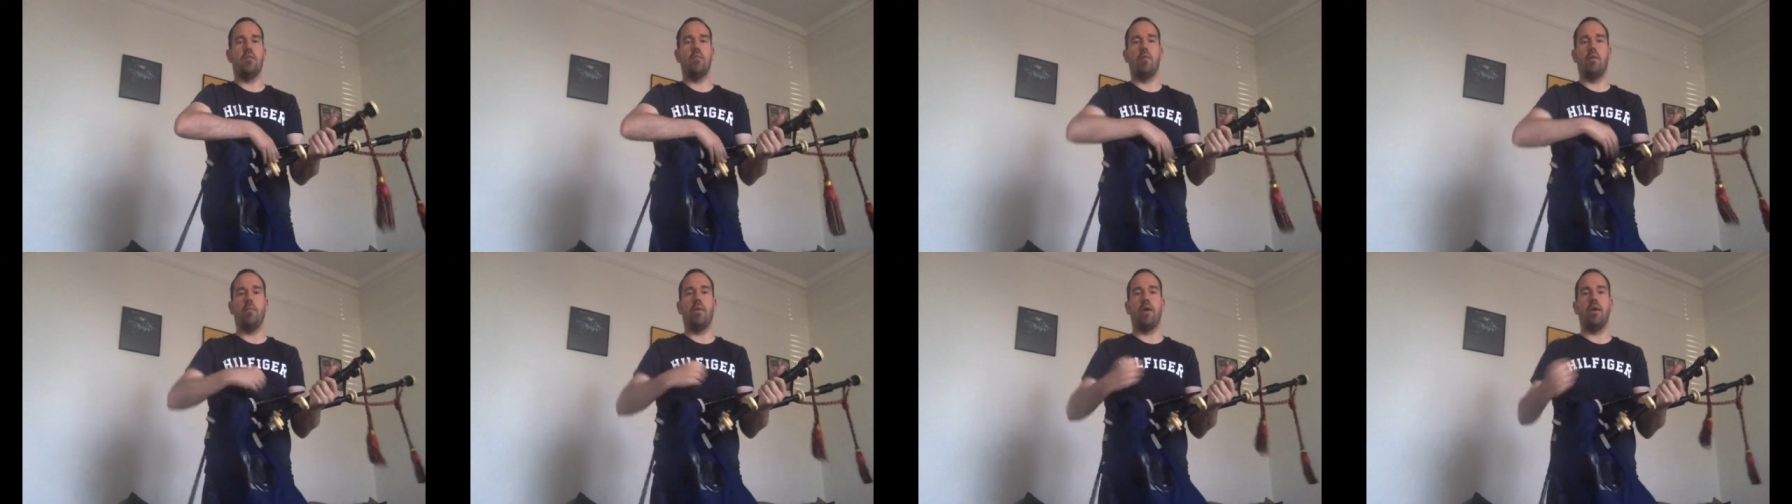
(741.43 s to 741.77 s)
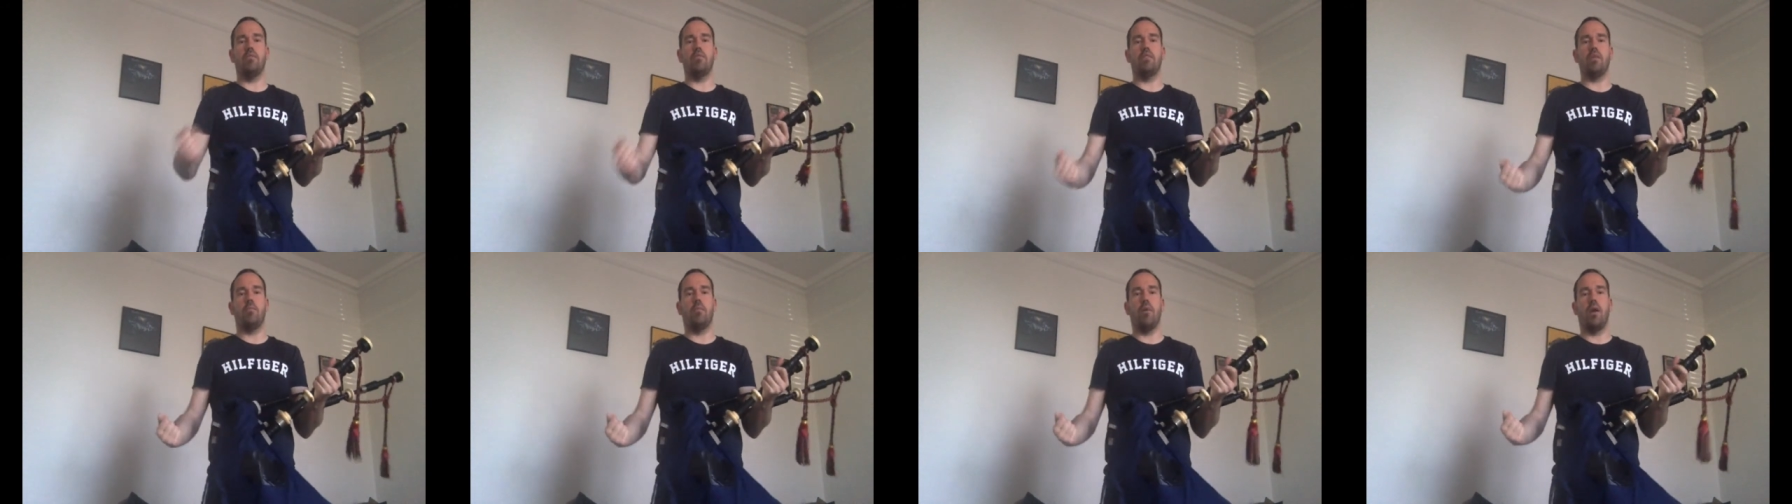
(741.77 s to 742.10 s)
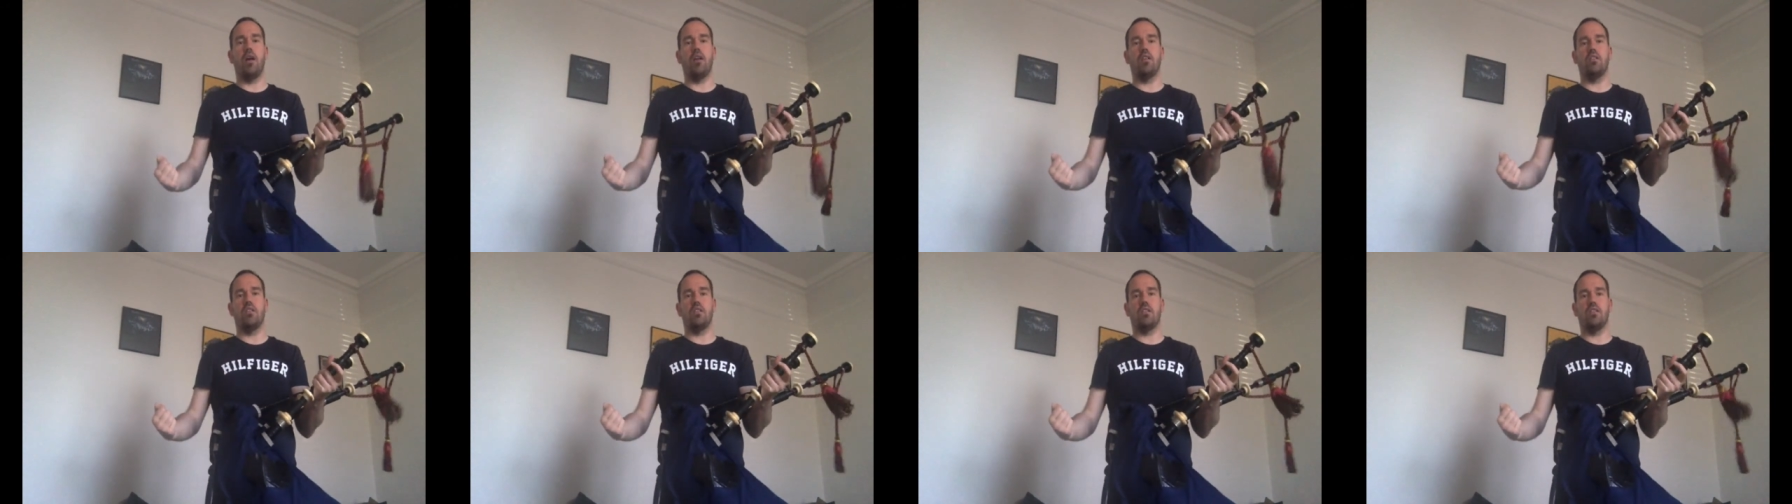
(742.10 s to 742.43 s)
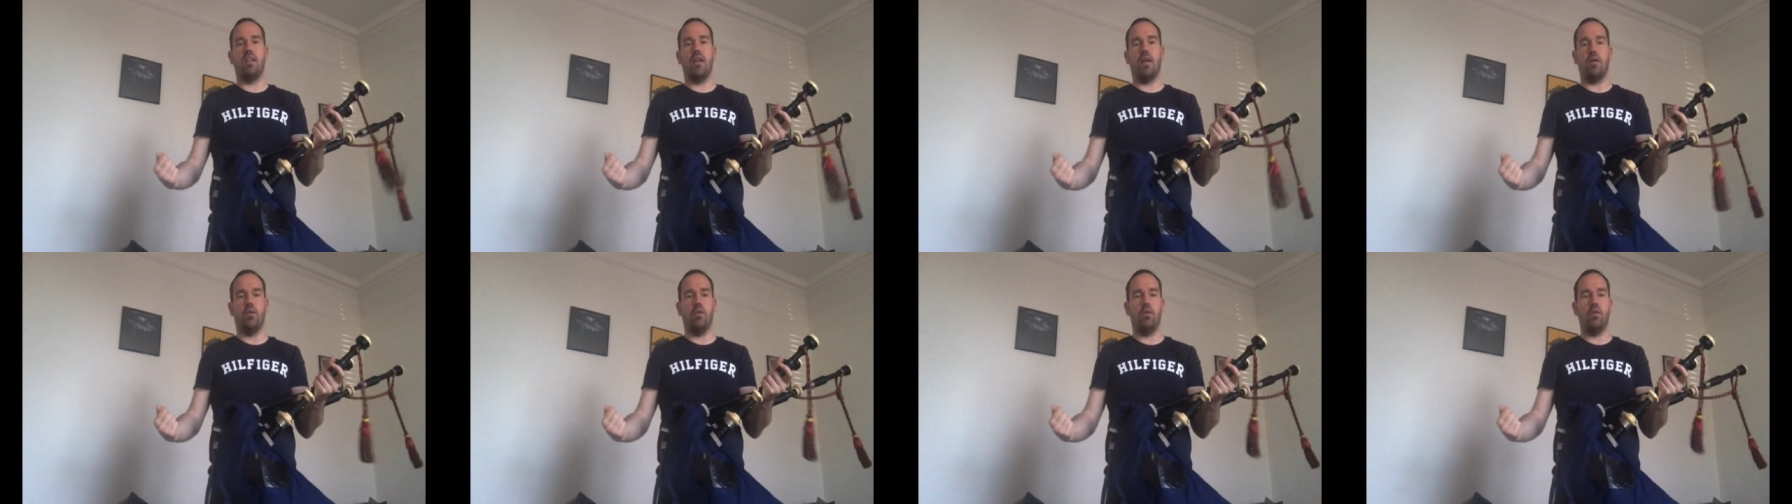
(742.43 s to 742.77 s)
my pipes apart just
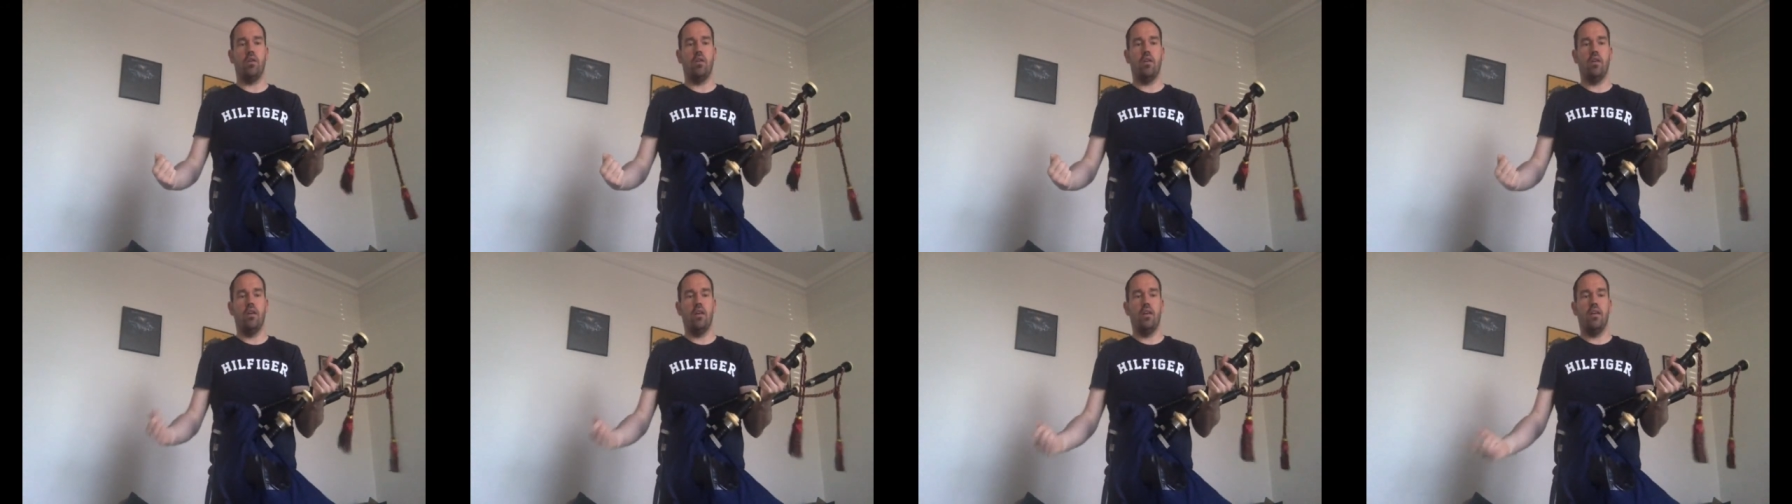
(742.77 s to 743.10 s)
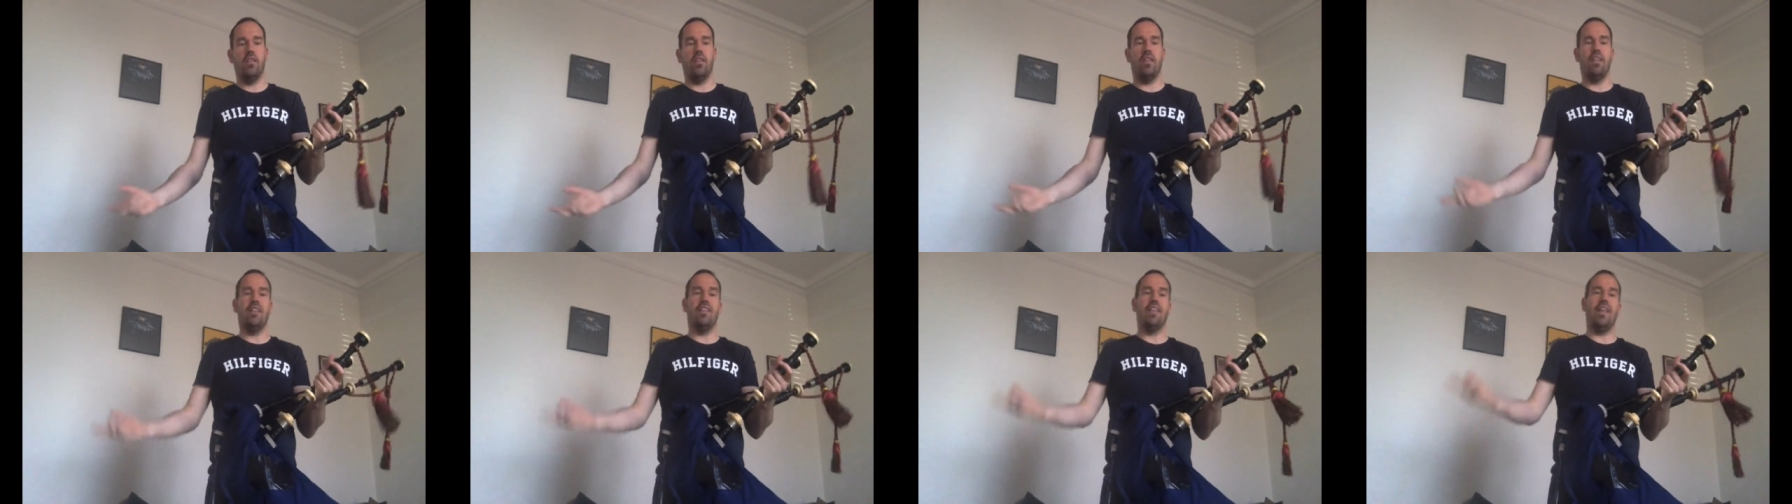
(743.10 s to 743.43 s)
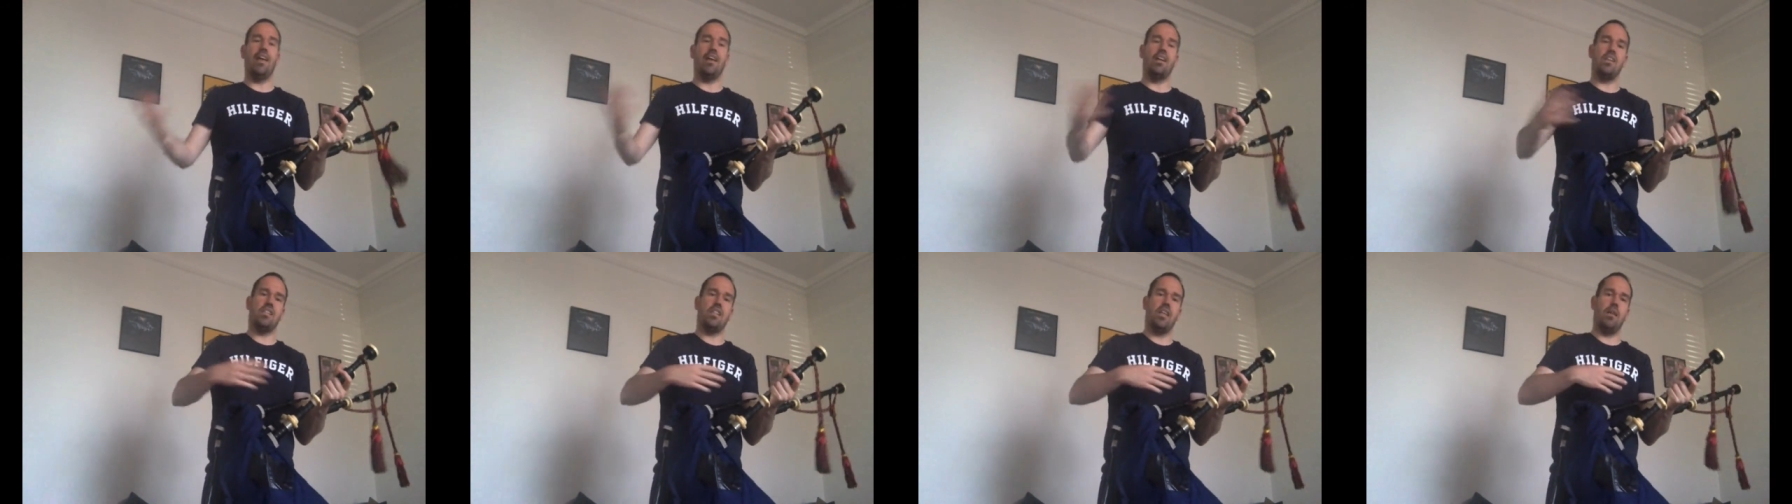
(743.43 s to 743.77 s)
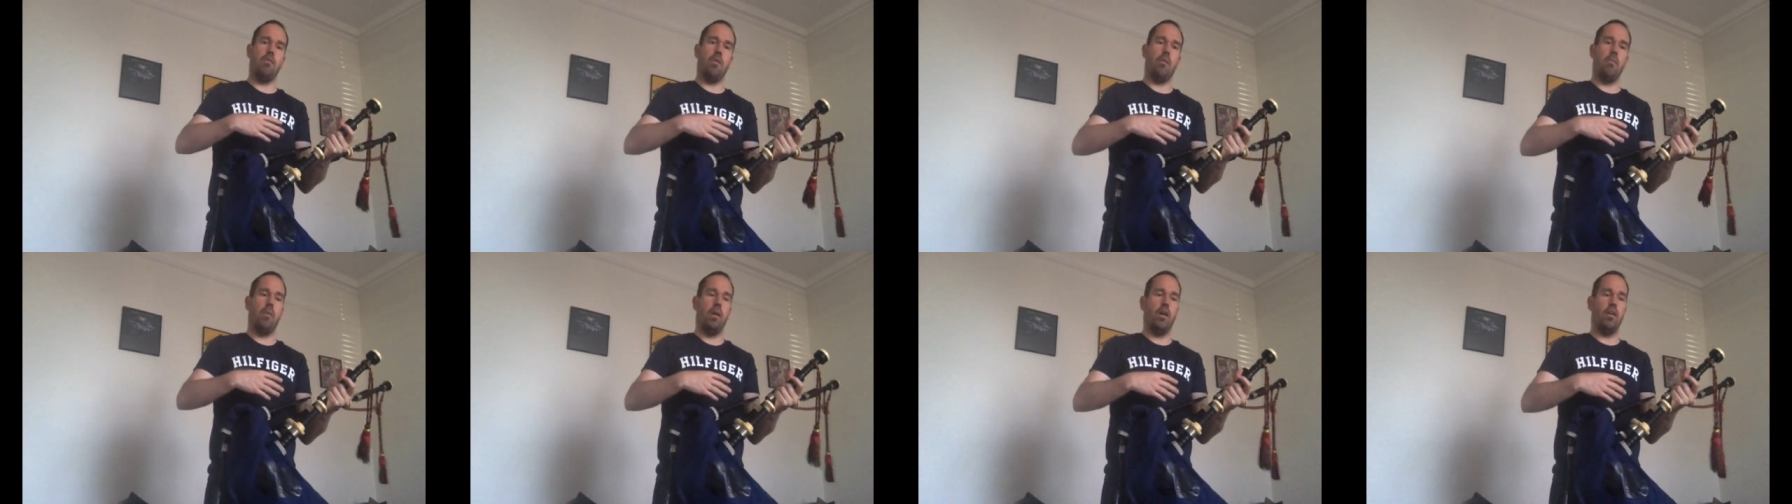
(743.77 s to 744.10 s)
now, the next time
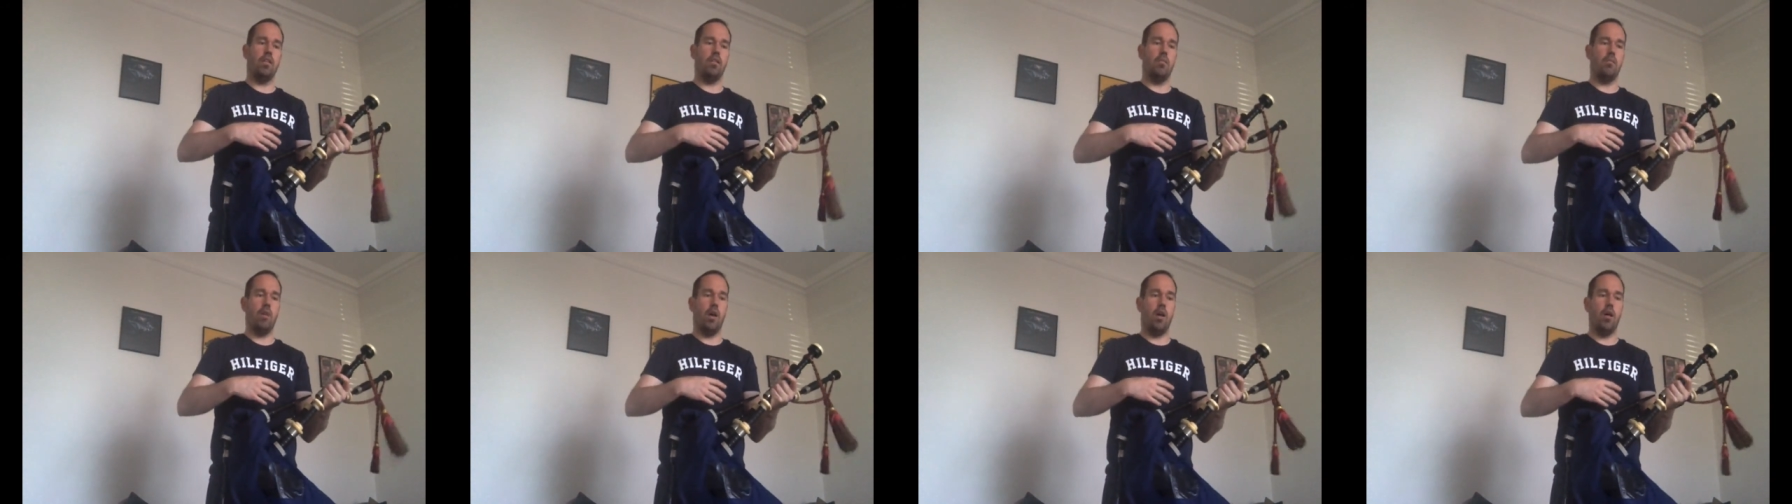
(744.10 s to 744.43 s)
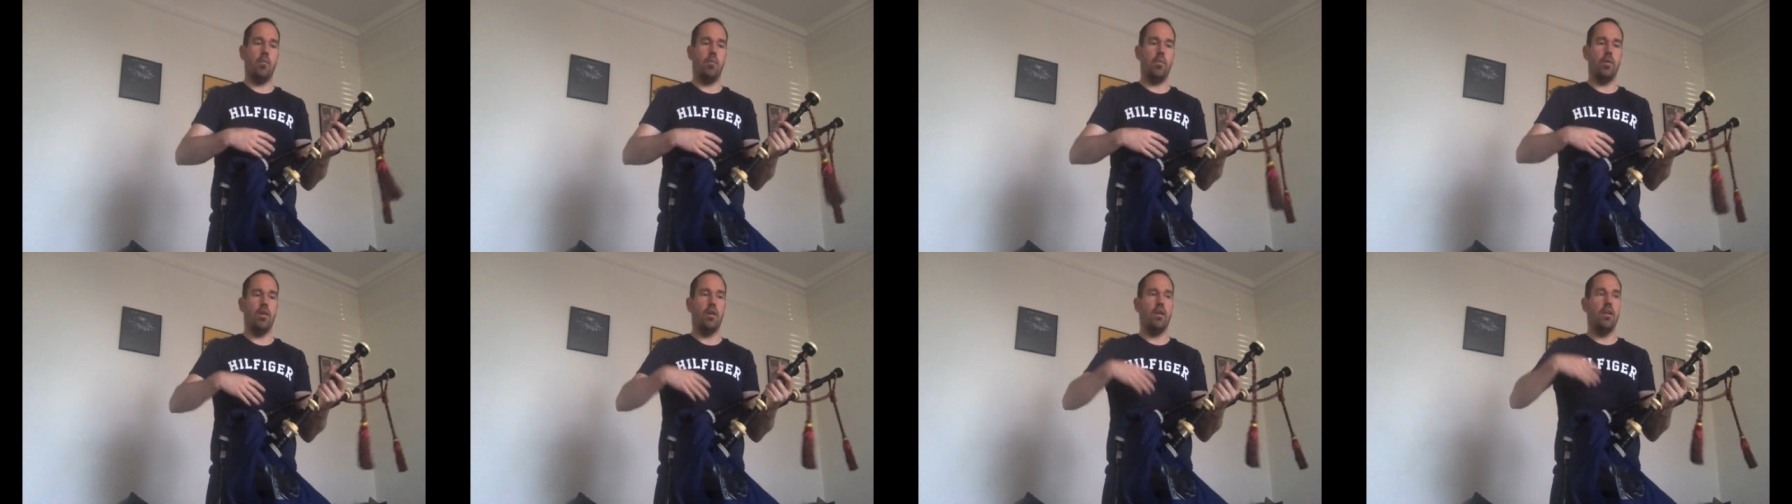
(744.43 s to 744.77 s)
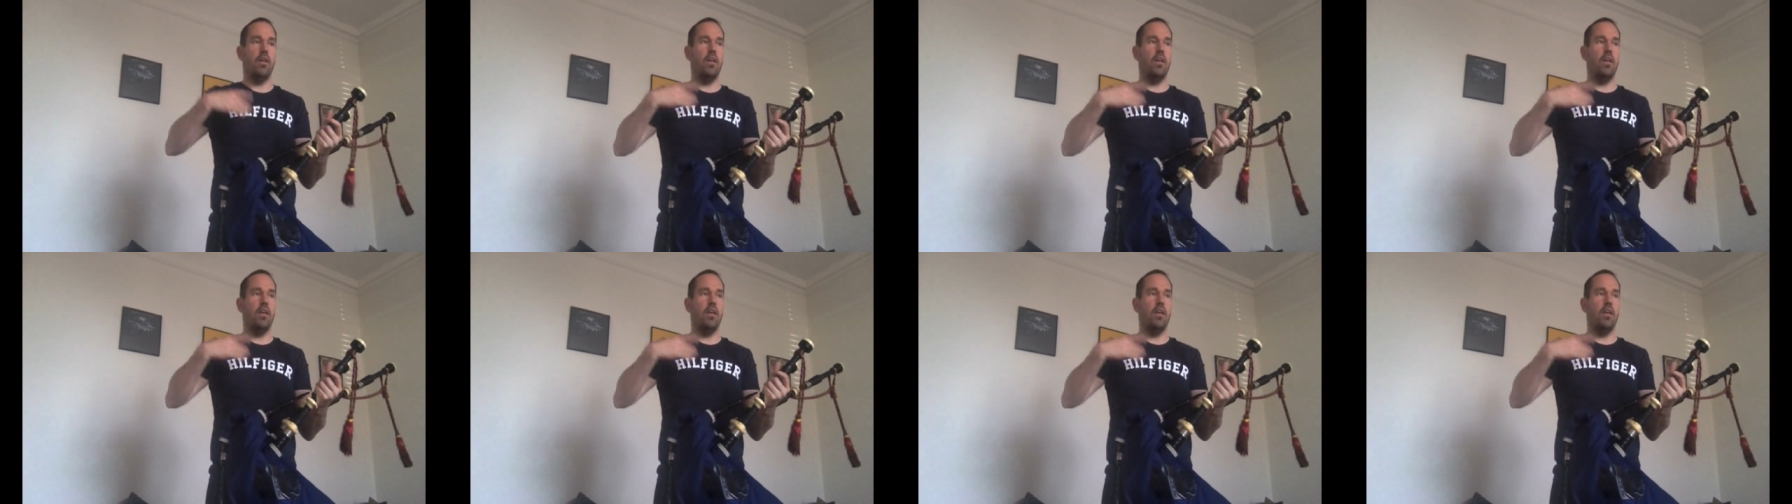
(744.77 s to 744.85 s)
I build them up,